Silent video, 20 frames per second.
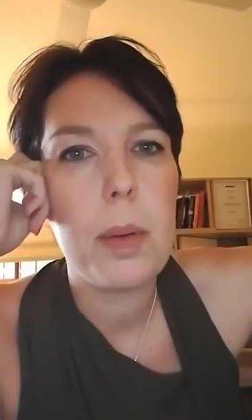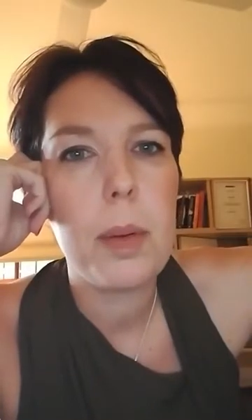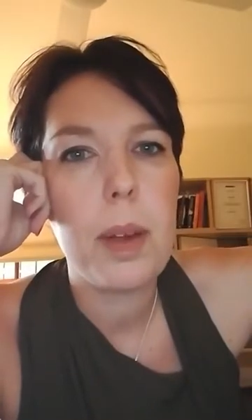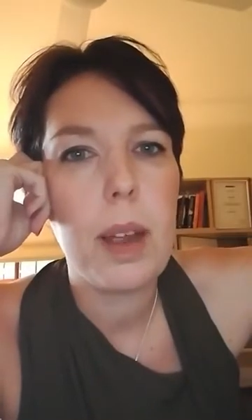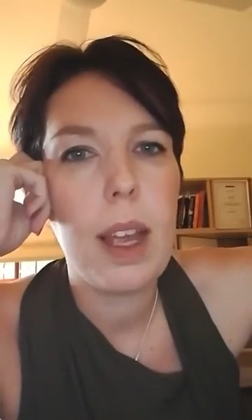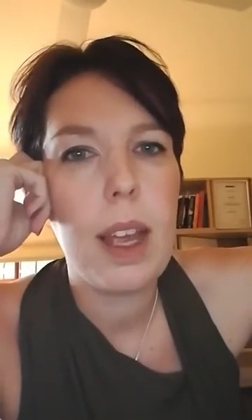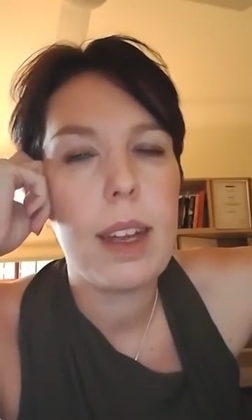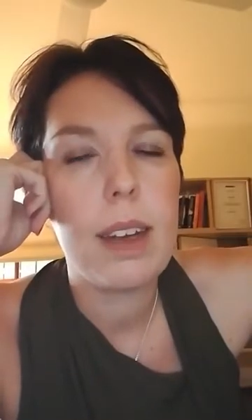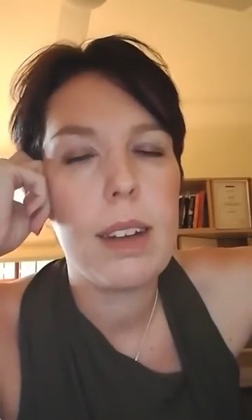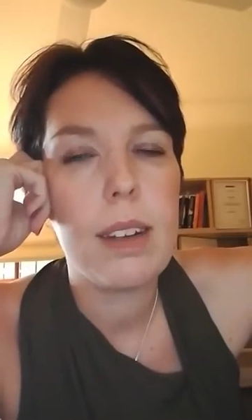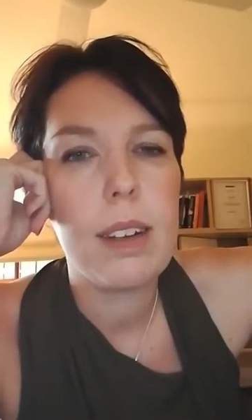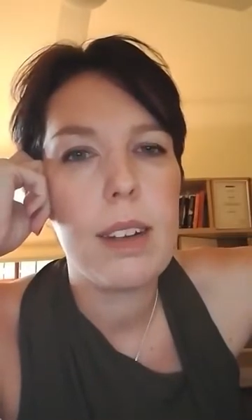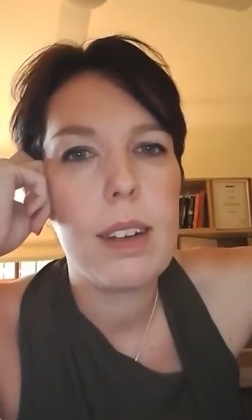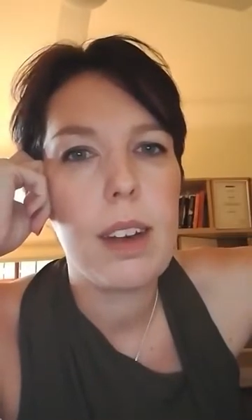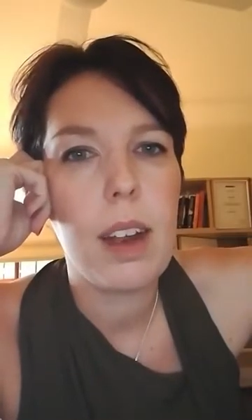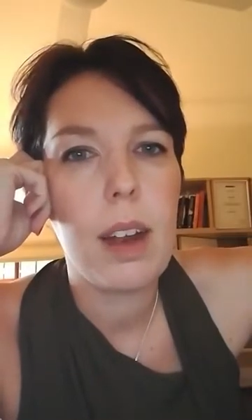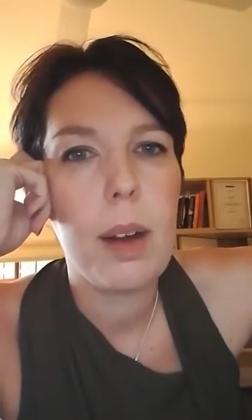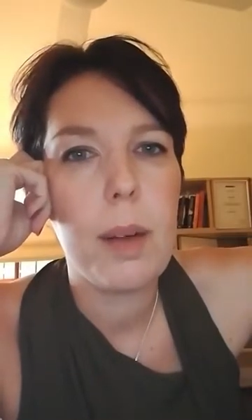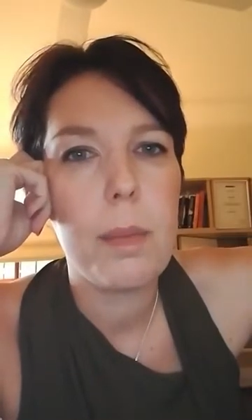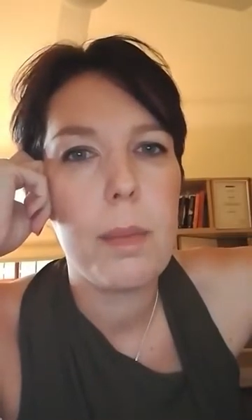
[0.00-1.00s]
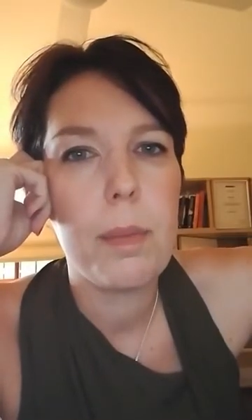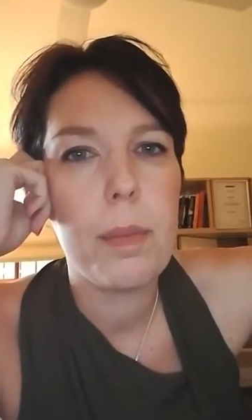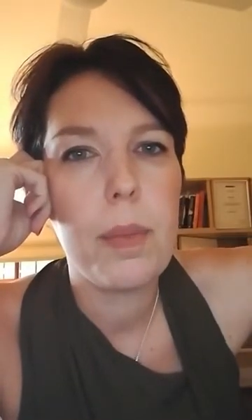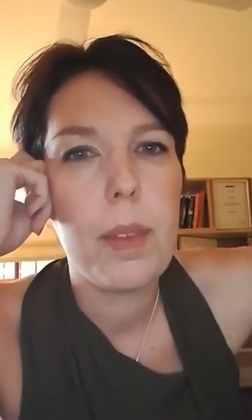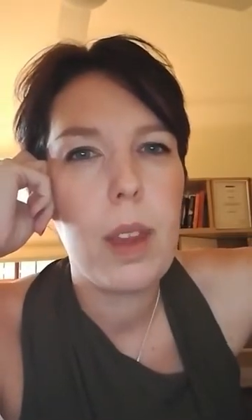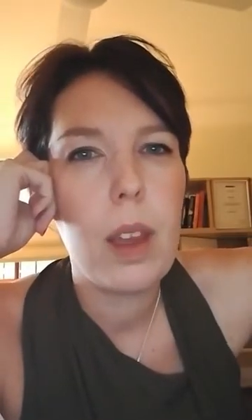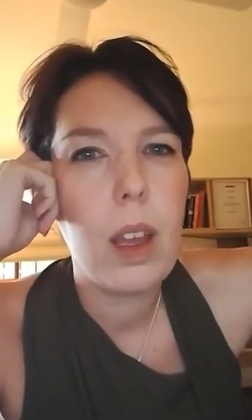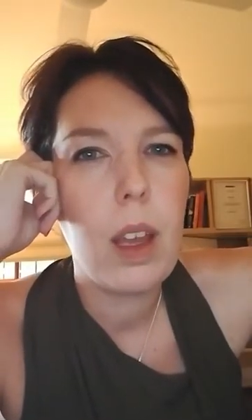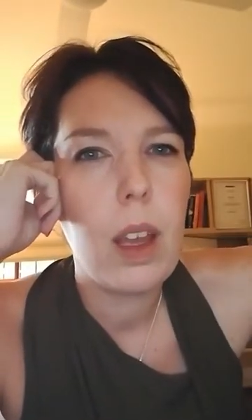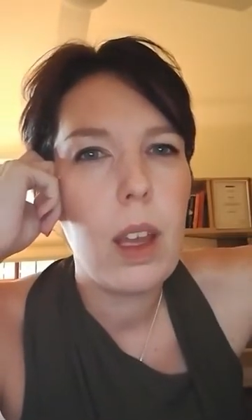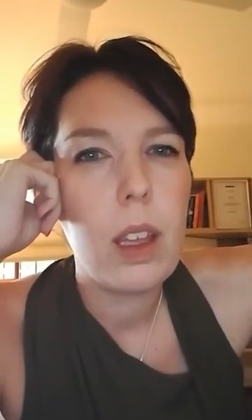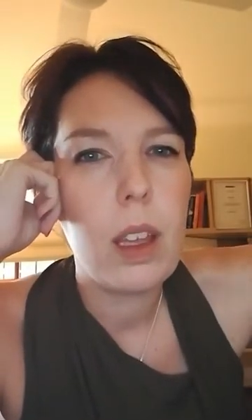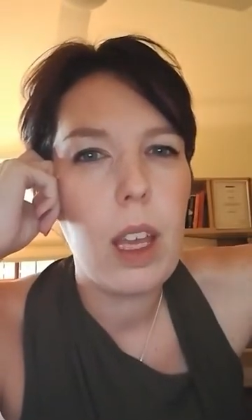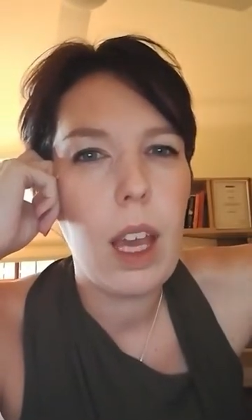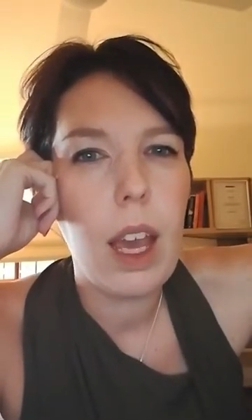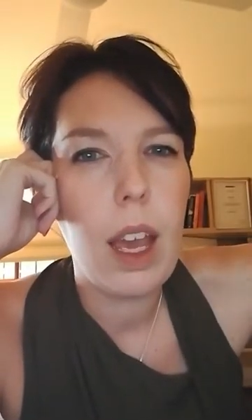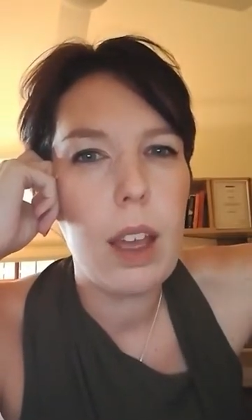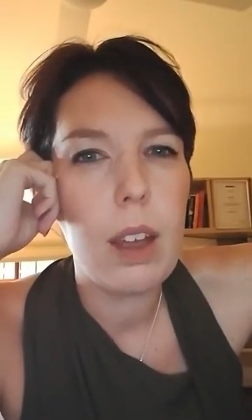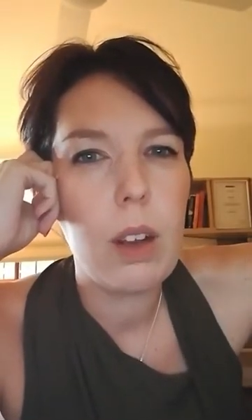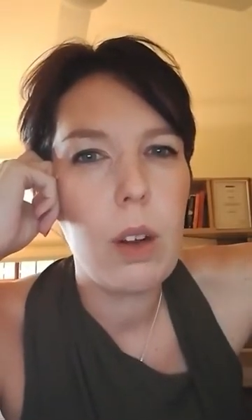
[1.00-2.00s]
and
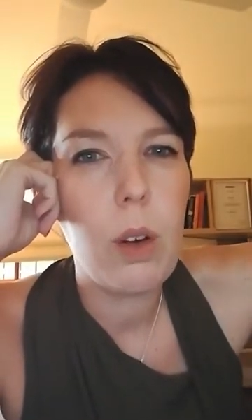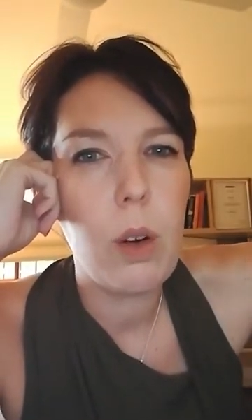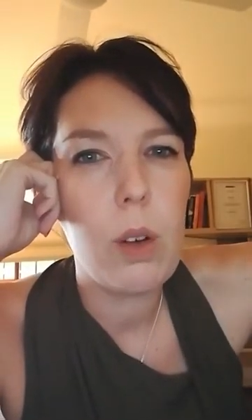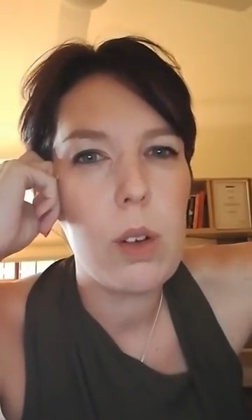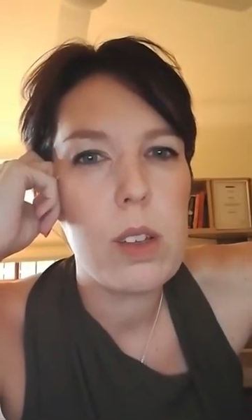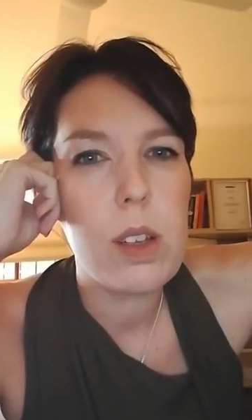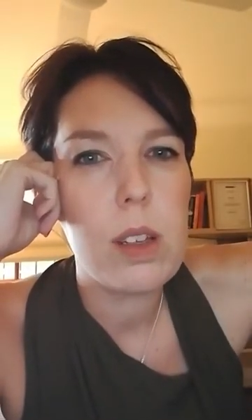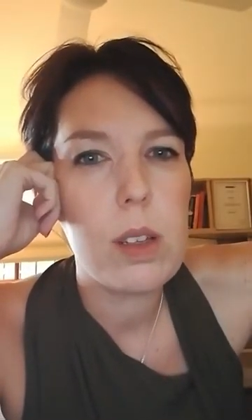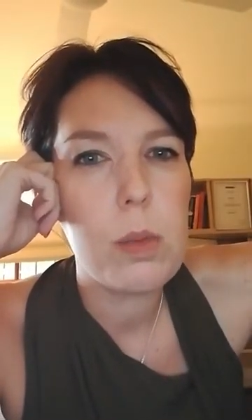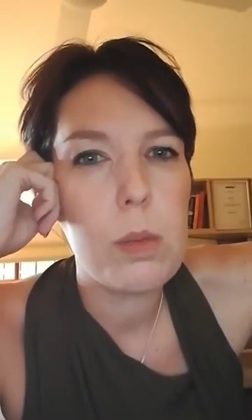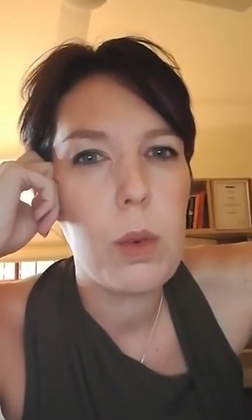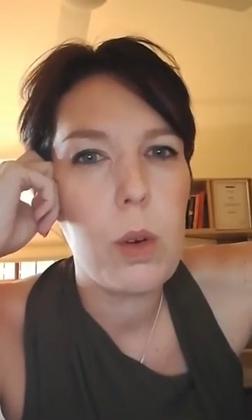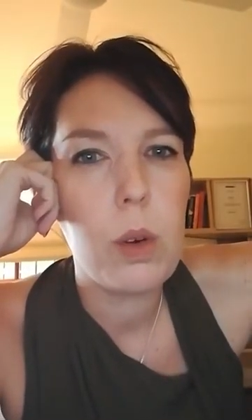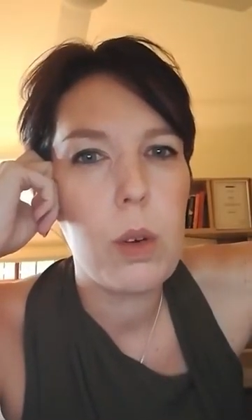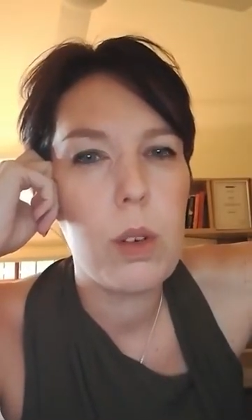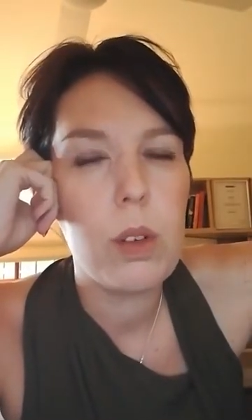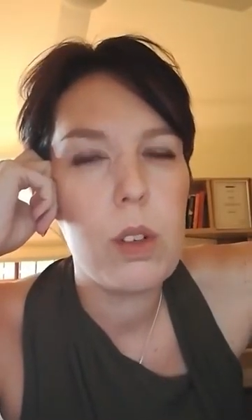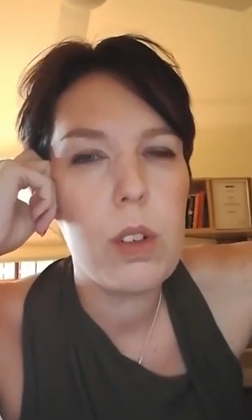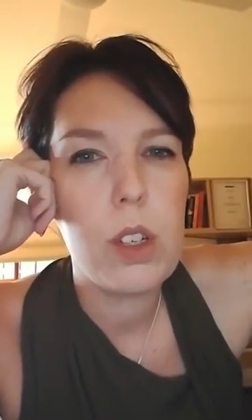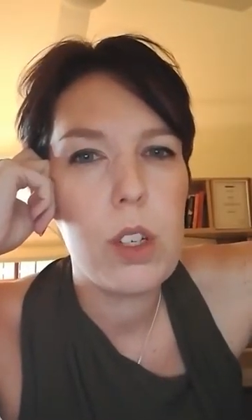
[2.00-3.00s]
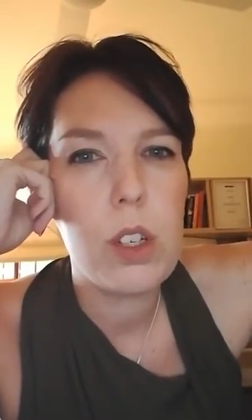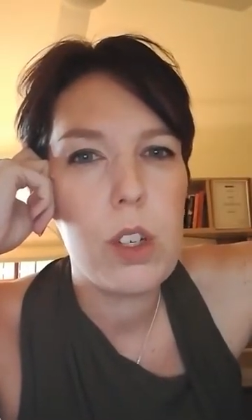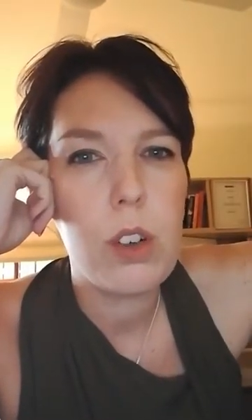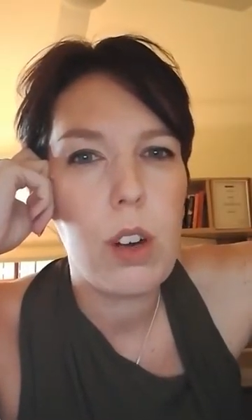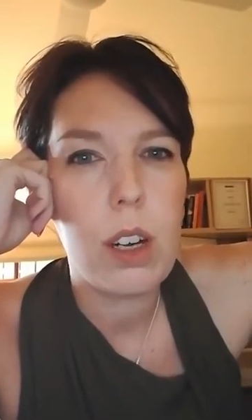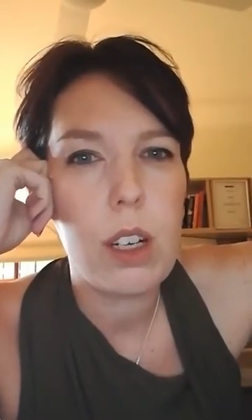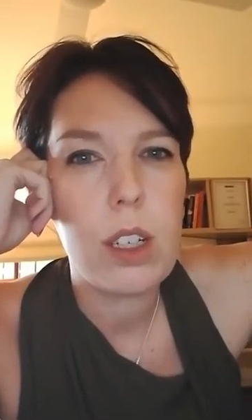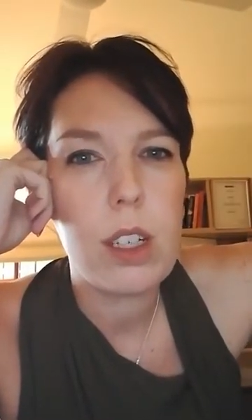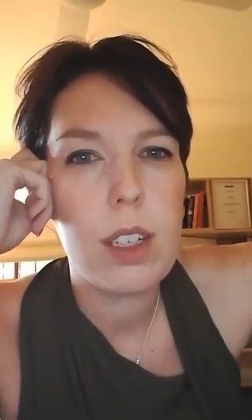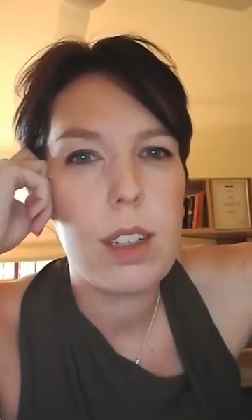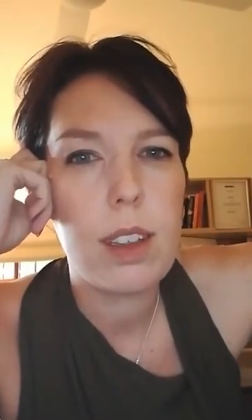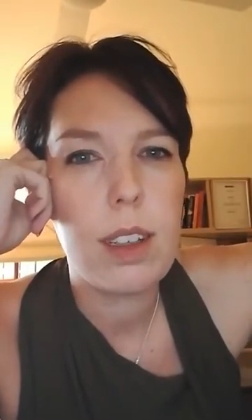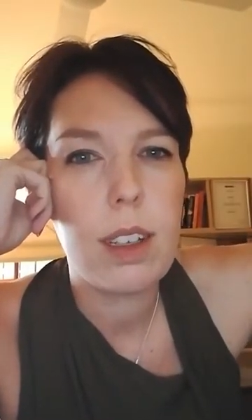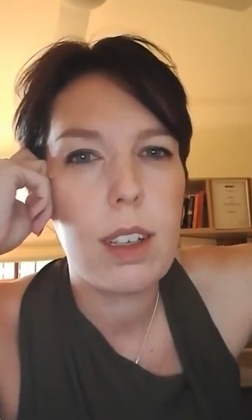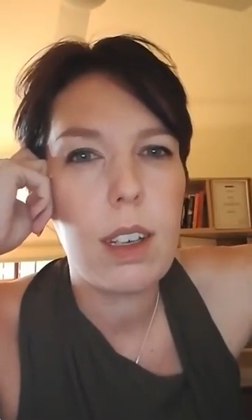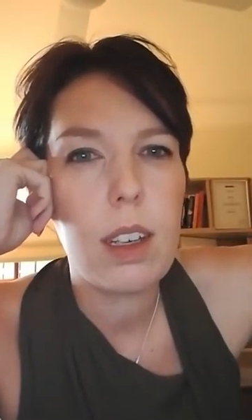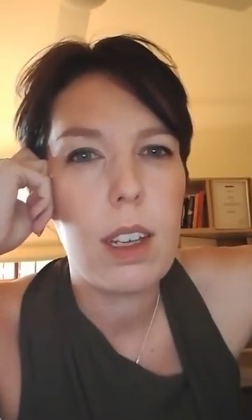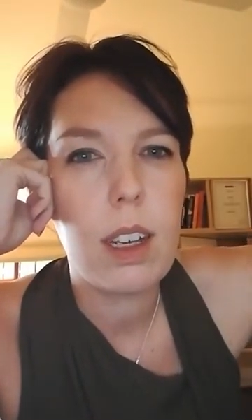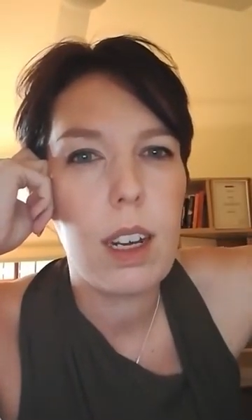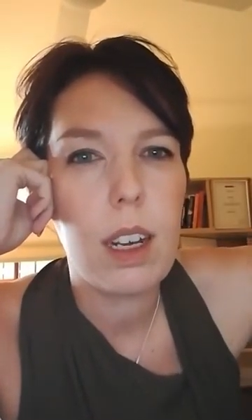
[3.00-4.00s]
and causes more destruction than
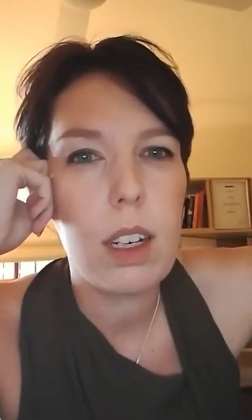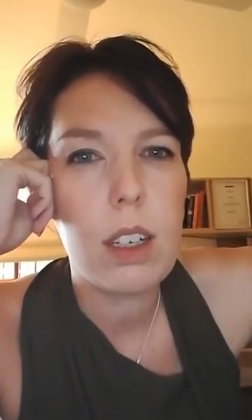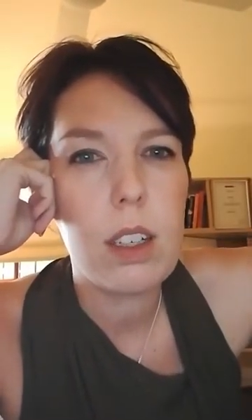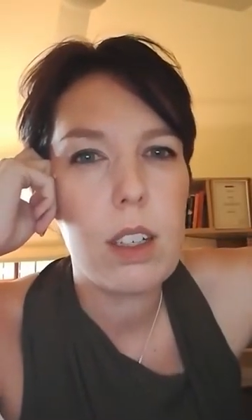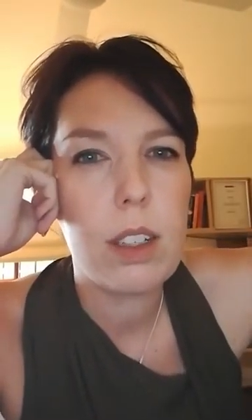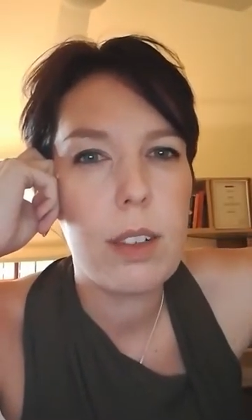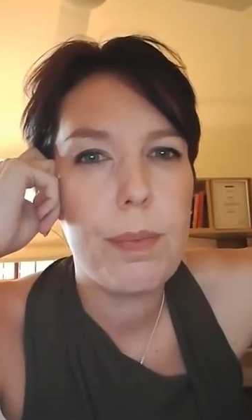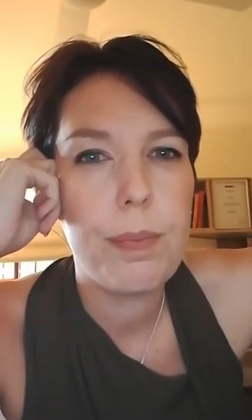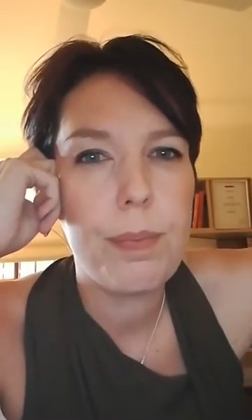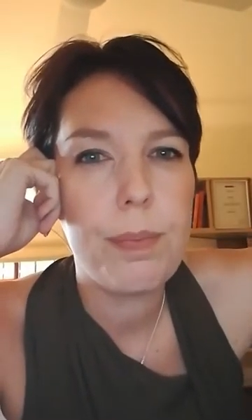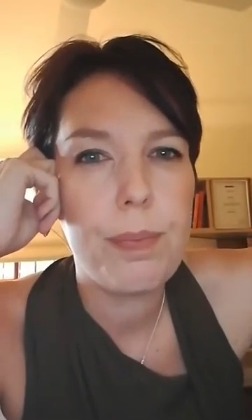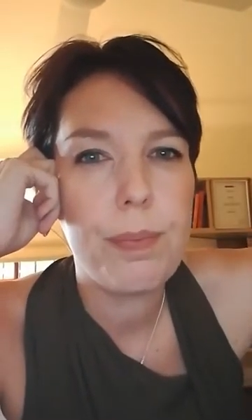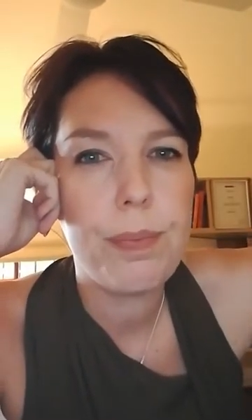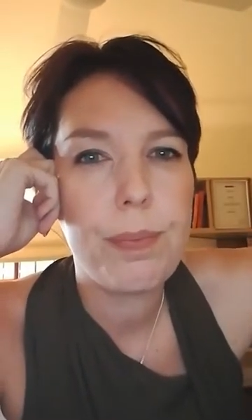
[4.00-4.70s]
connection.